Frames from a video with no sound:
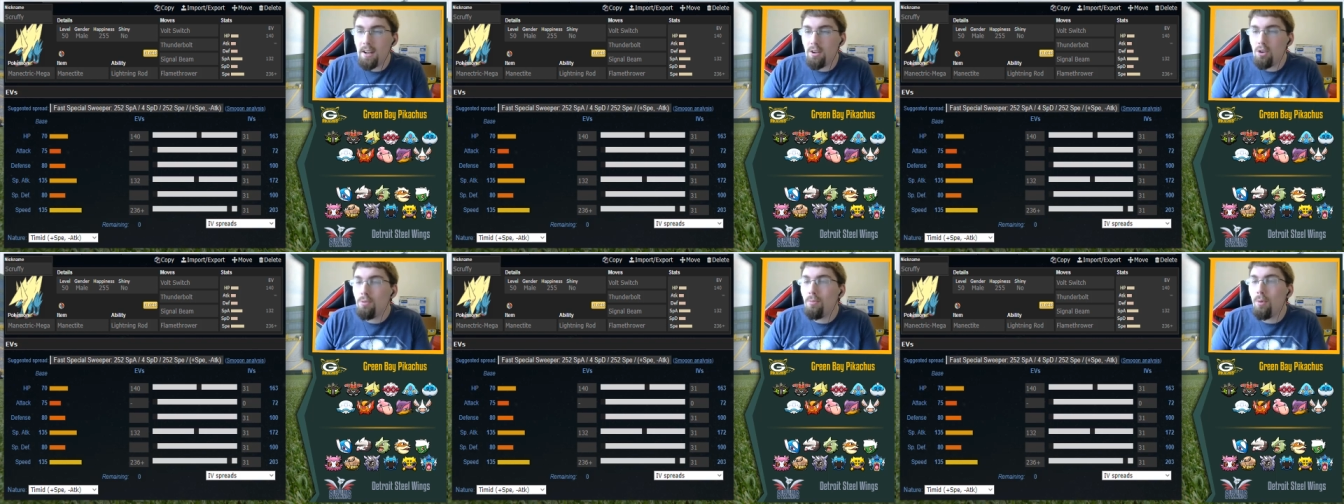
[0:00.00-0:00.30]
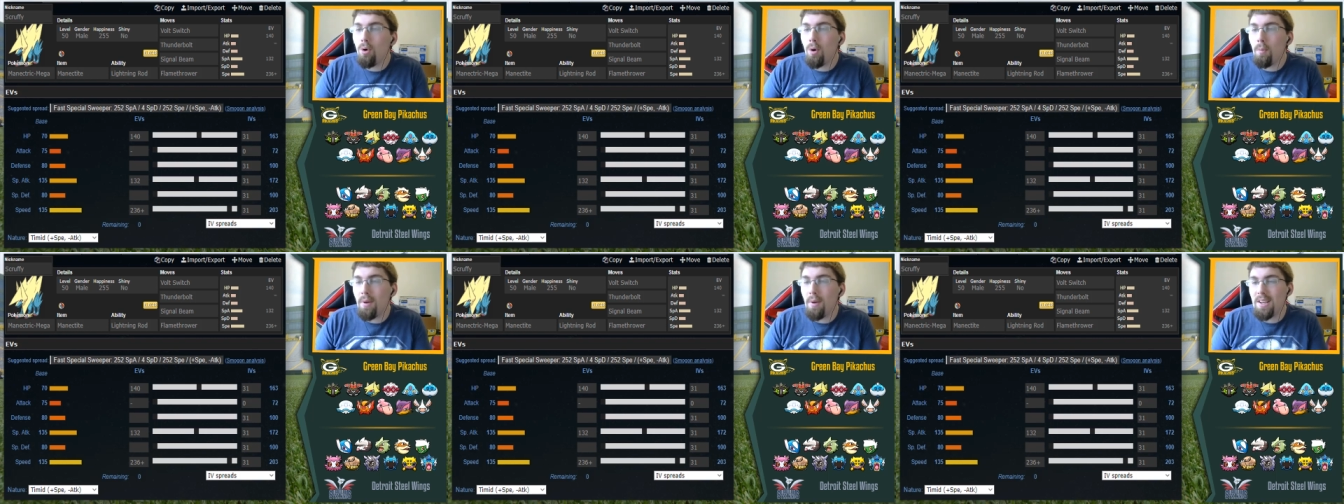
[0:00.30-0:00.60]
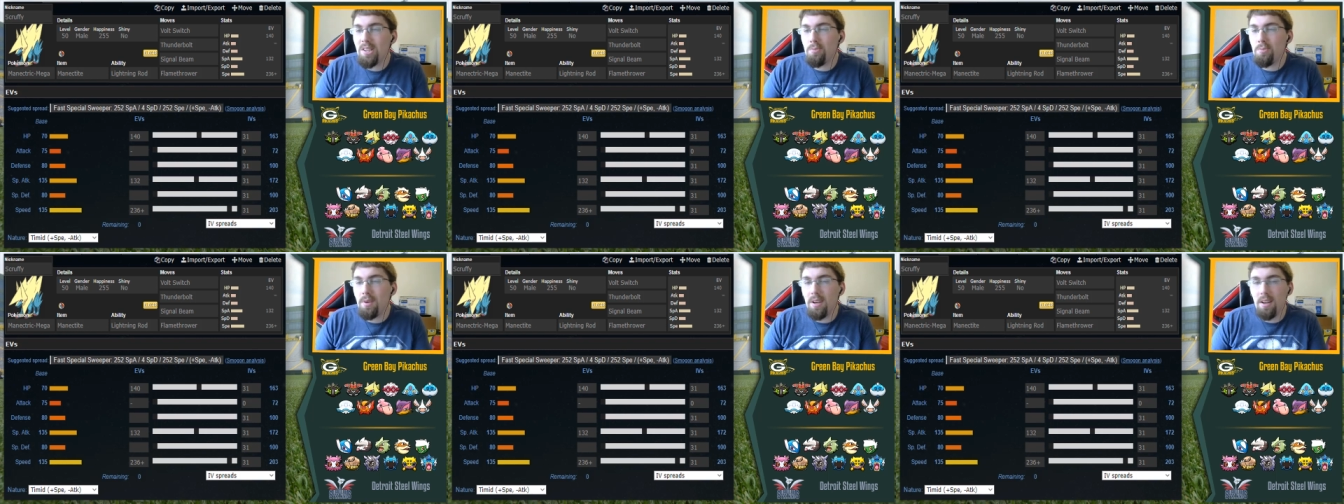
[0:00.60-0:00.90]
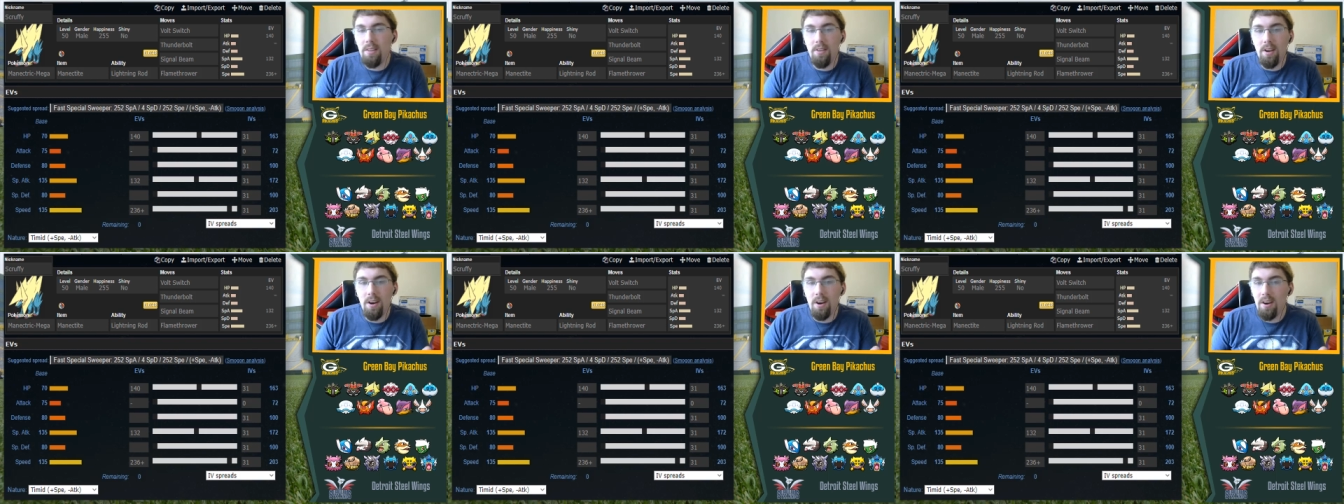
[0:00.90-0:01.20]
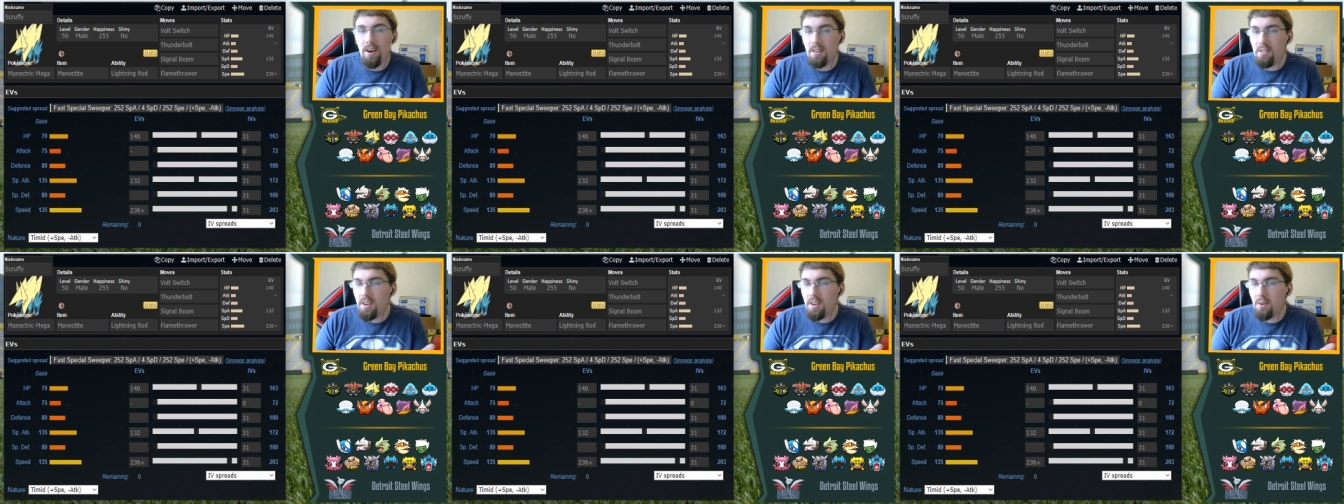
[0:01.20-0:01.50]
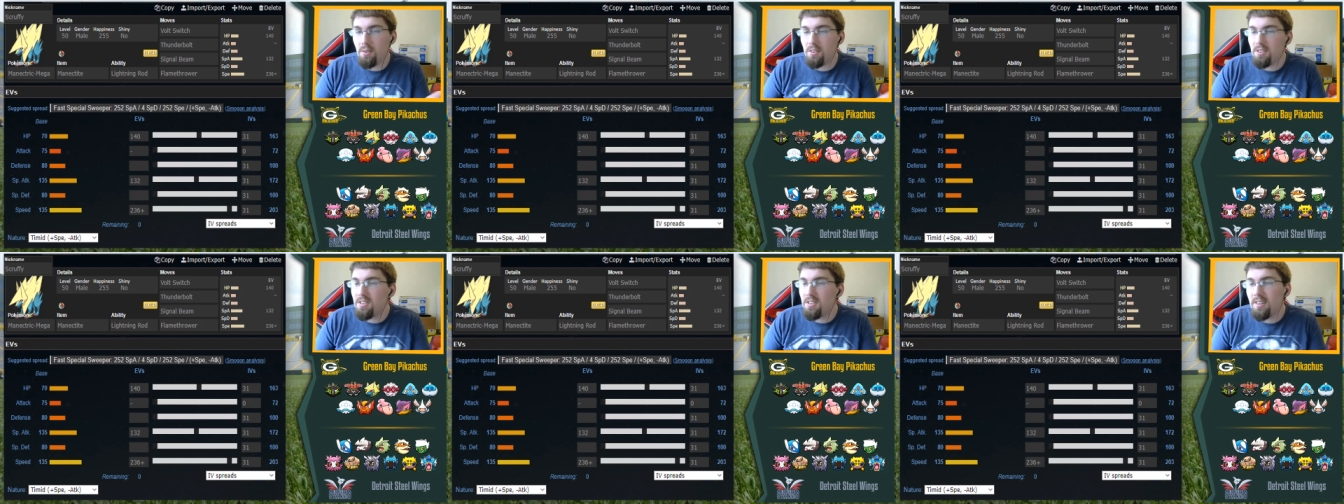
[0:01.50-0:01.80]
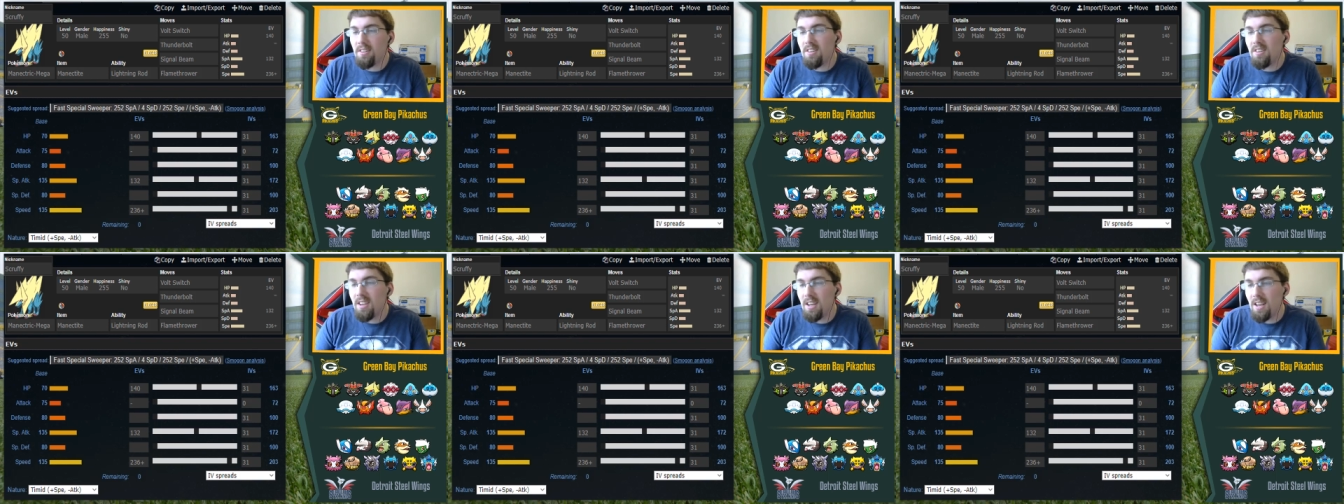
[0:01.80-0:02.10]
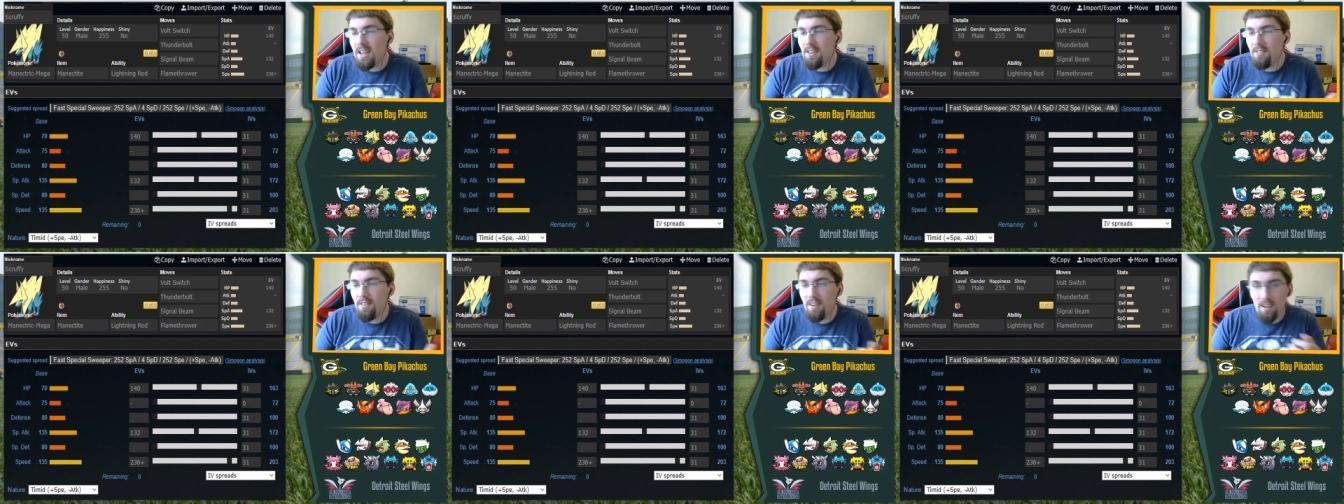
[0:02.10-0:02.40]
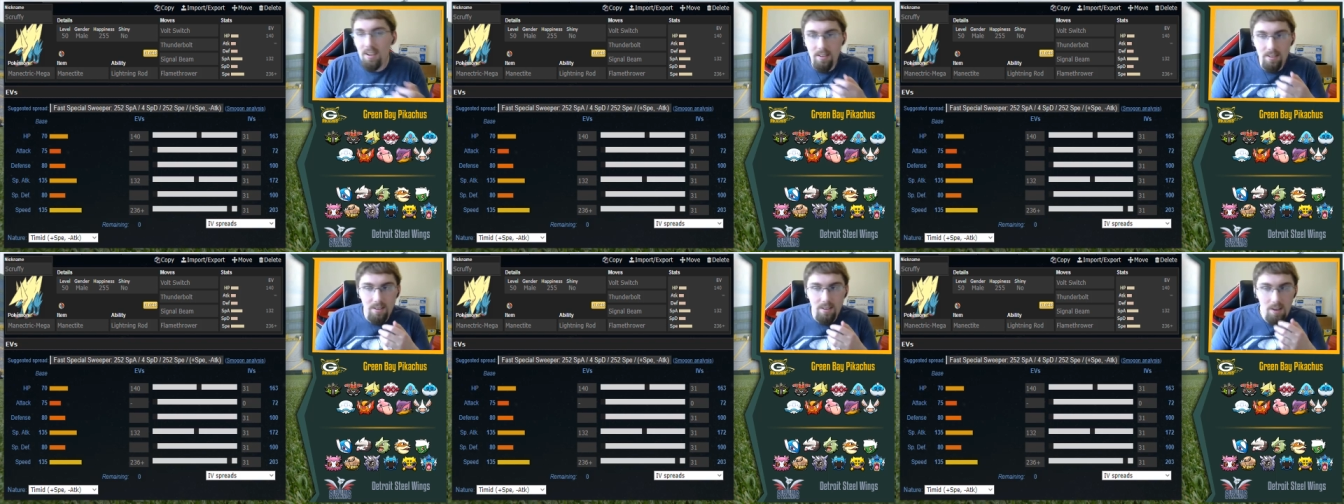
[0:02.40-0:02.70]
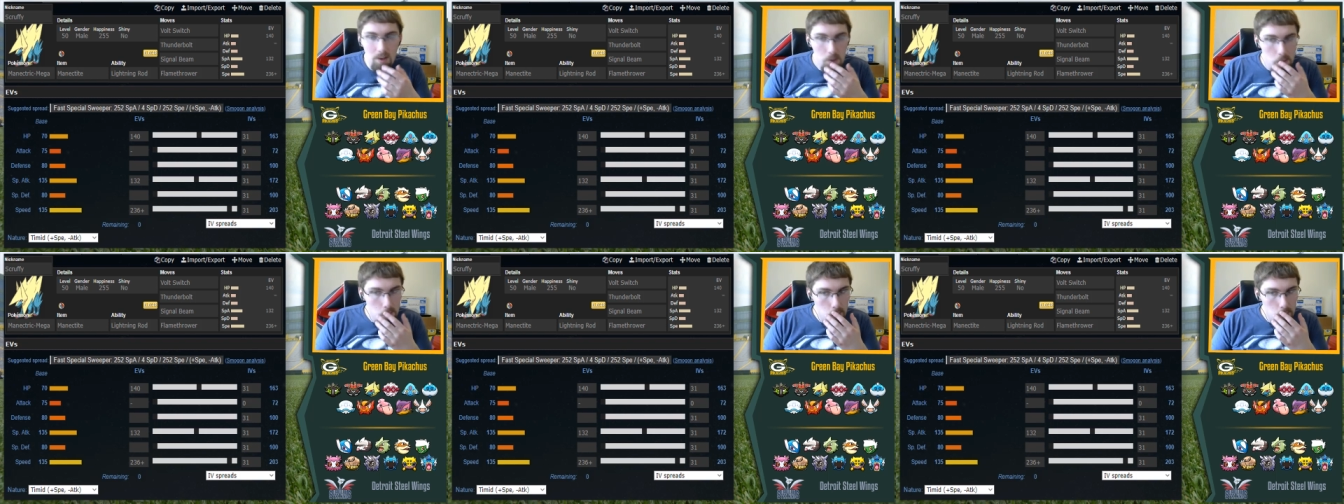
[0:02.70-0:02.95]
two more base speed in there, and I think it was 16 EVs.